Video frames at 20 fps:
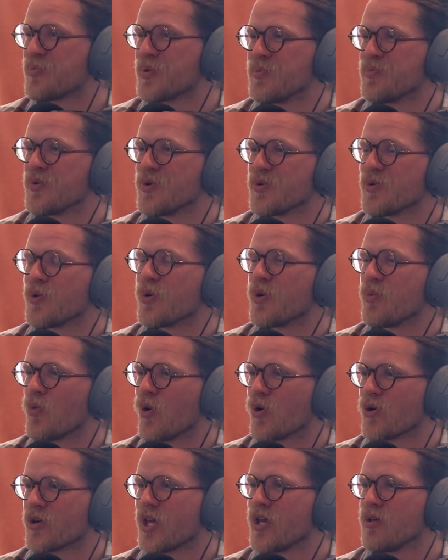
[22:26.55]
are people who are
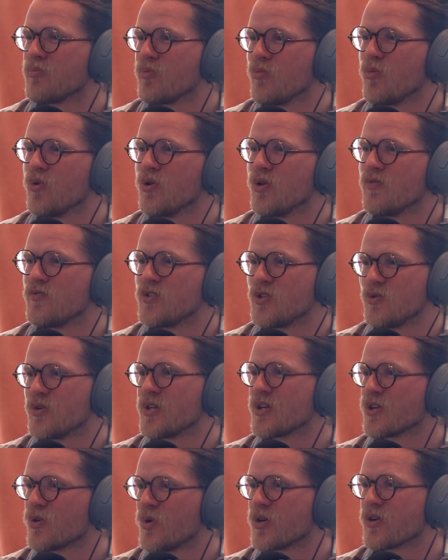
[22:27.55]
more capable of
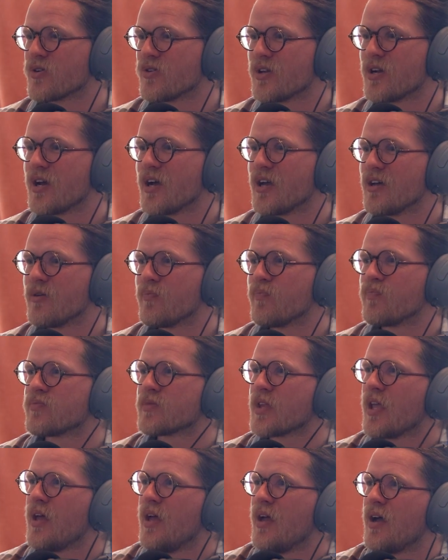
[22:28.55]
doing it quicker than I am.
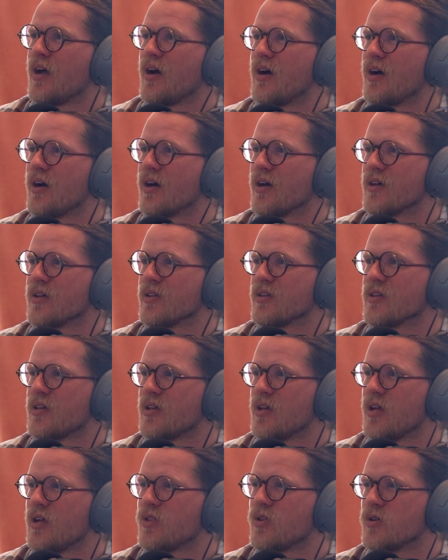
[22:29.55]

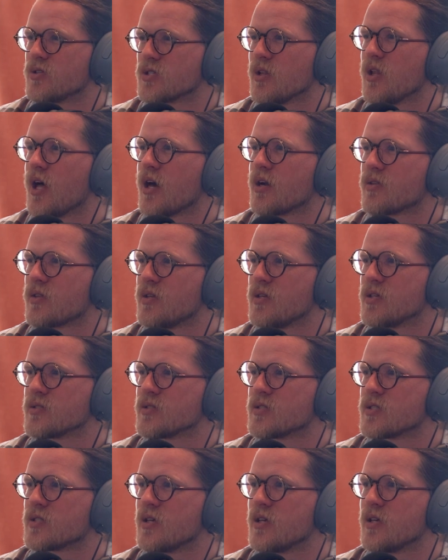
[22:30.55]
There's a lot of
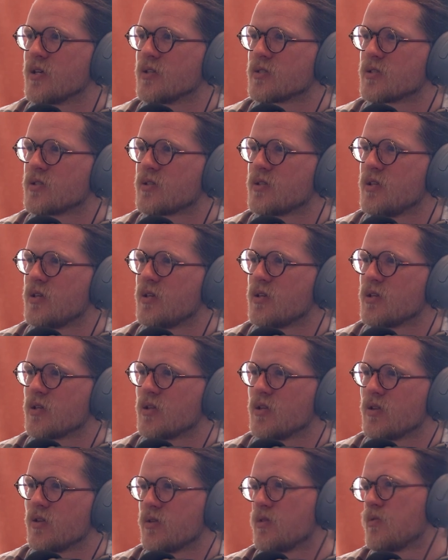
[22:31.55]
things that
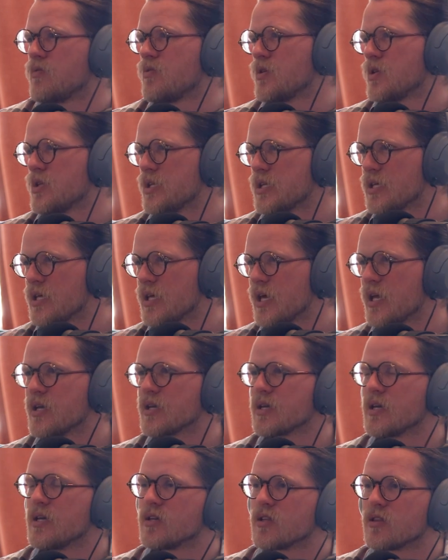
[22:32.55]

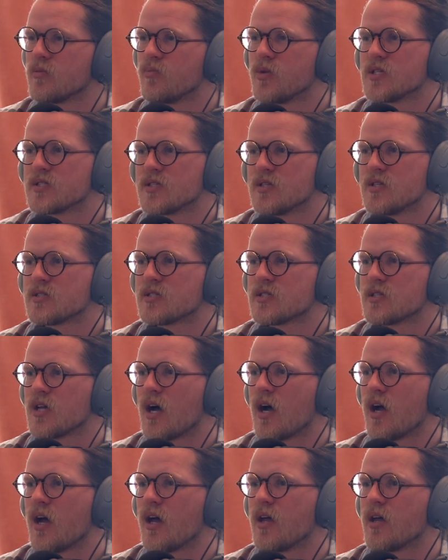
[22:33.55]
getting into the business,
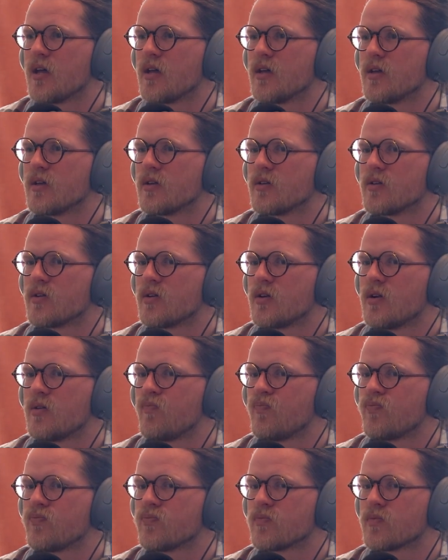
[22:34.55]
like
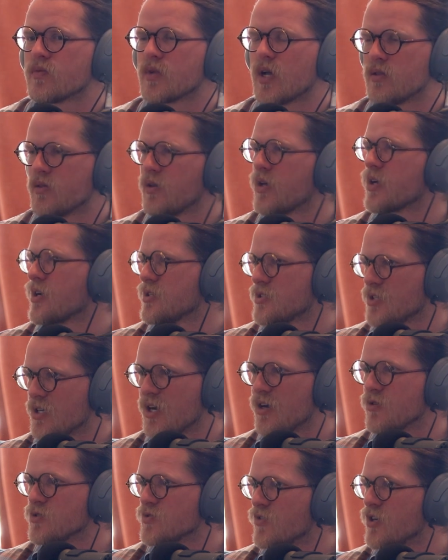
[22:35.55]
I
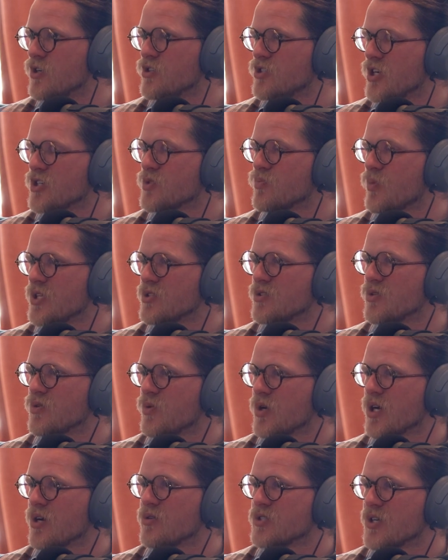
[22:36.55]
said, I was very judgmental
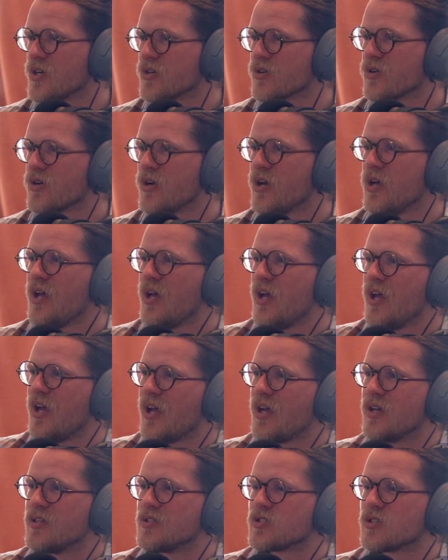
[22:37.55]
when I was younger.
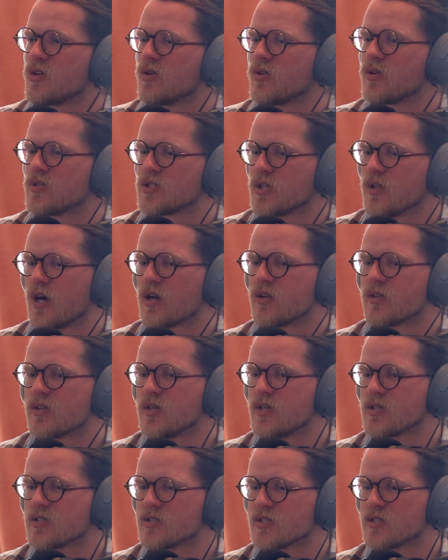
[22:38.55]
And so there's a lot of
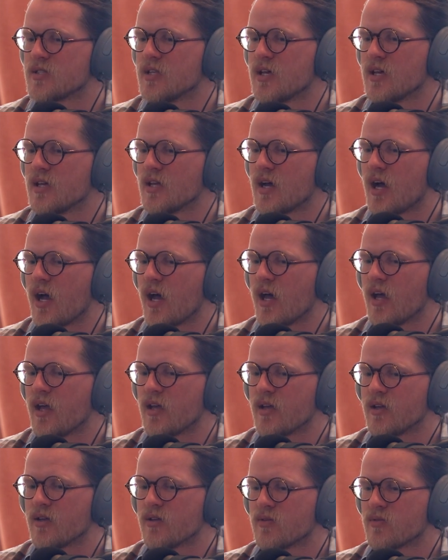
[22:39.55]
things that
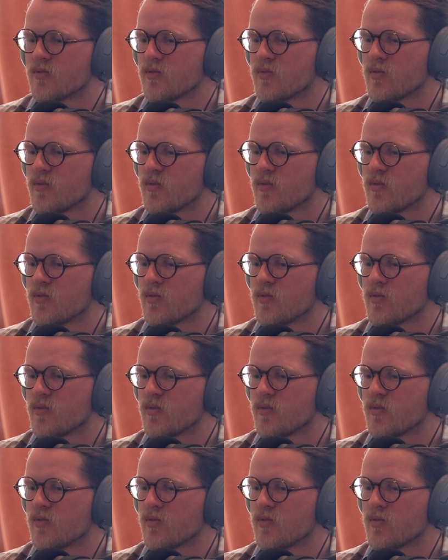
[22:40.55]
I